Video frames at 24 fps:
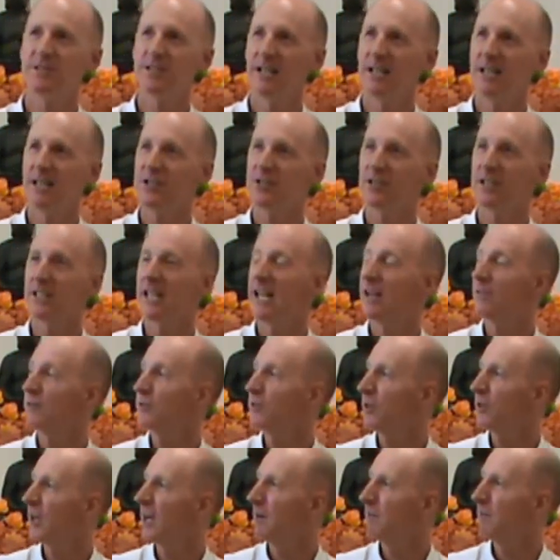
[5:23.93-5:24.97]
They literally have
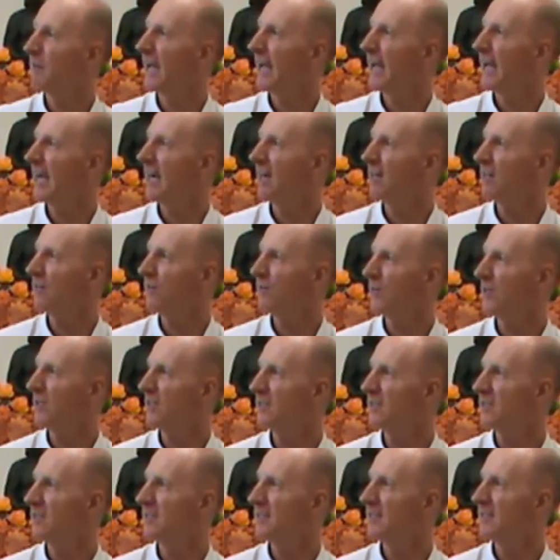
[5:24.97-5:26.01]
to come out of
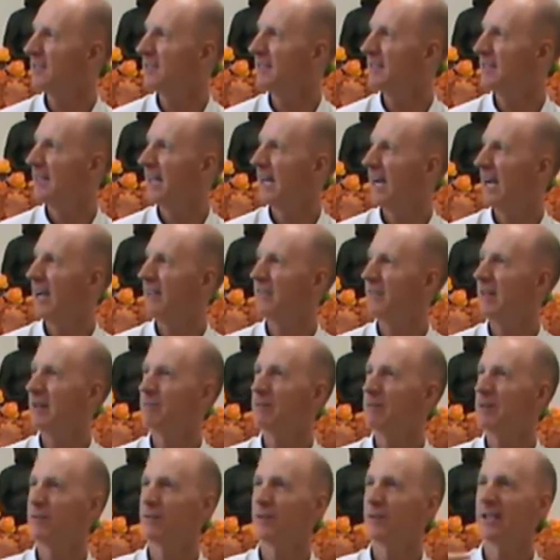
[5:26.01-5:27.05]
it and then
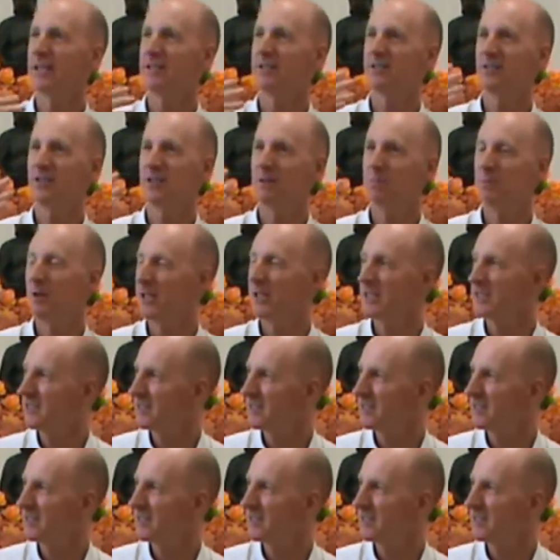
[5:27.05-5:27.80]
reflect on the mind